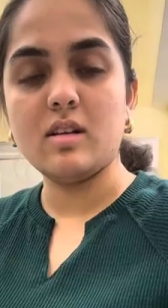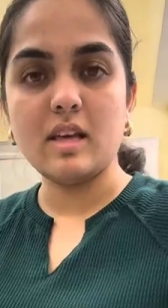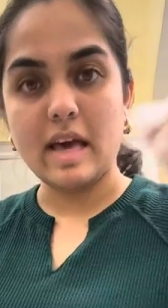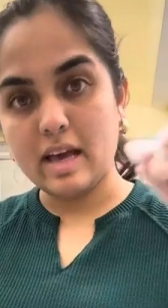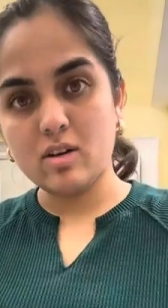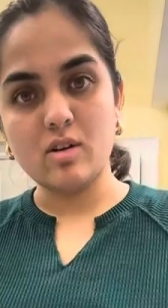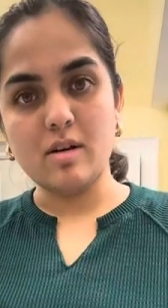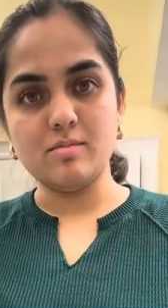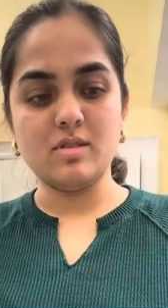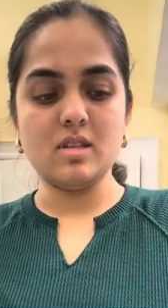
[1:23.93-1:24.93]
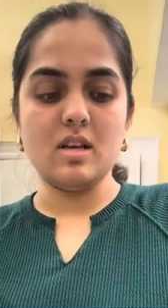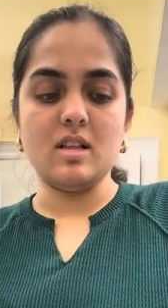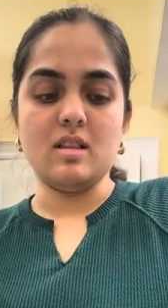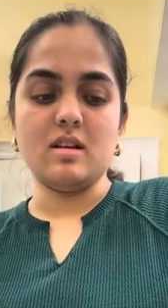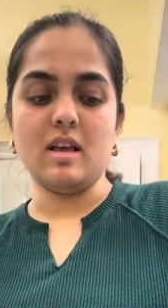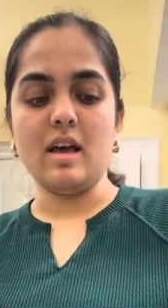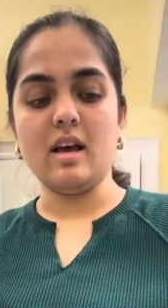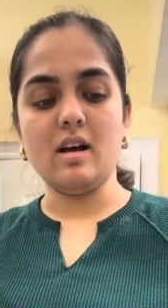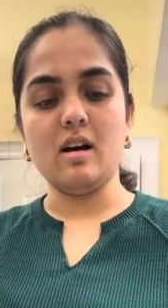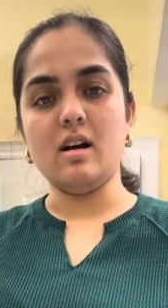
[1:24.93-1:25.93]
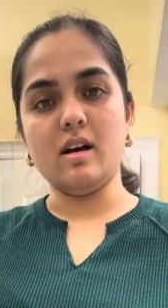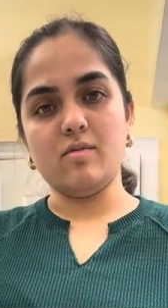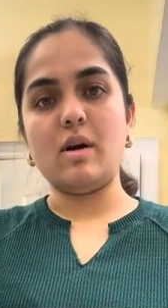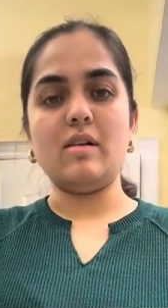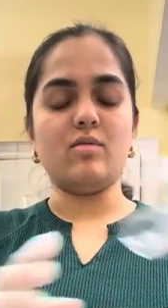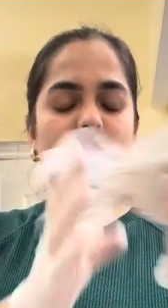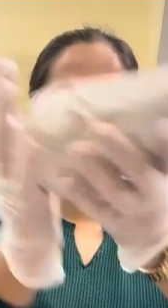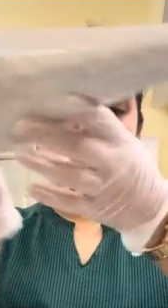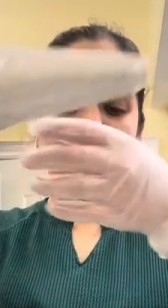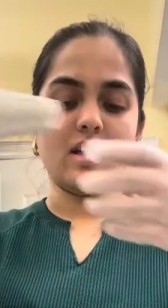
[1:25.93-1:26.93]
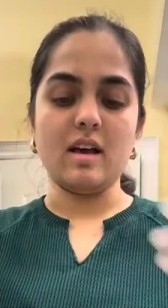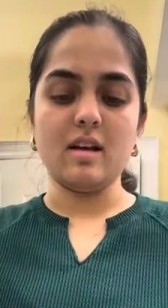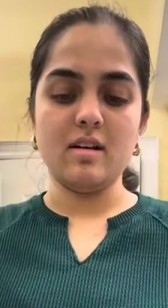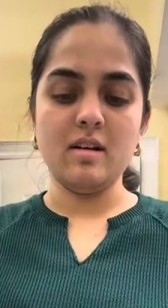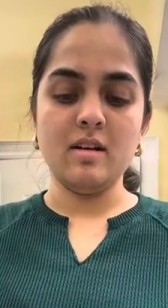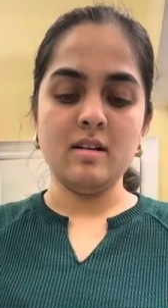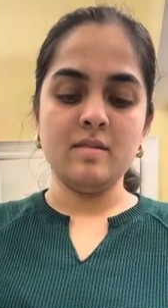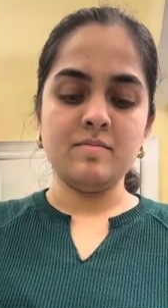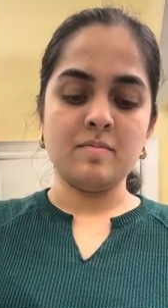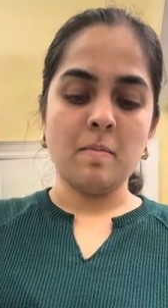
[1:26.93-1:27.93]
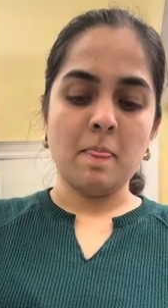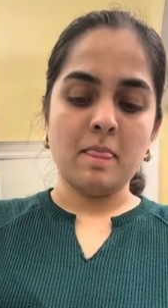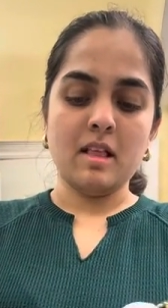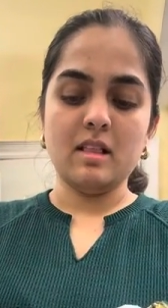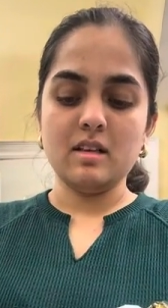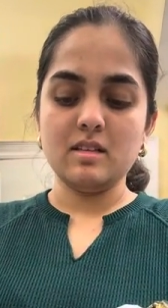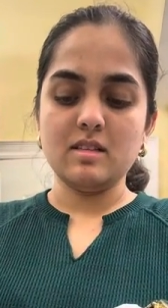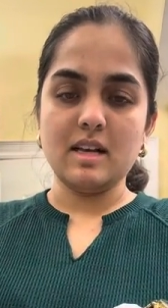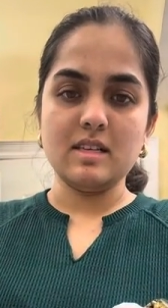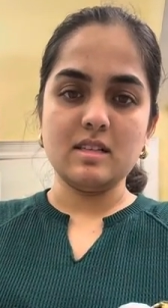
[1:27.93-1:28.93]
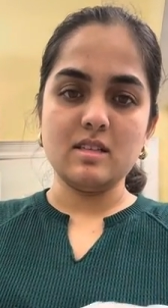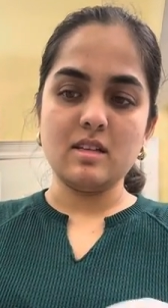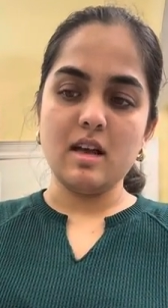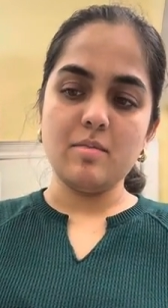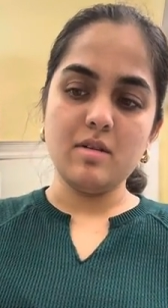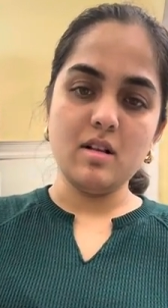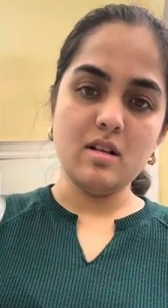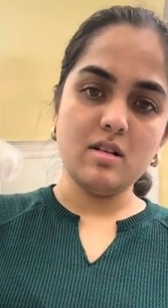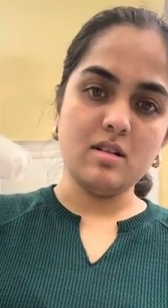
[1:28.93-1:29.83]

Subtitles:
cake crumbs in the cake while frosting the cake. This is nice and stable.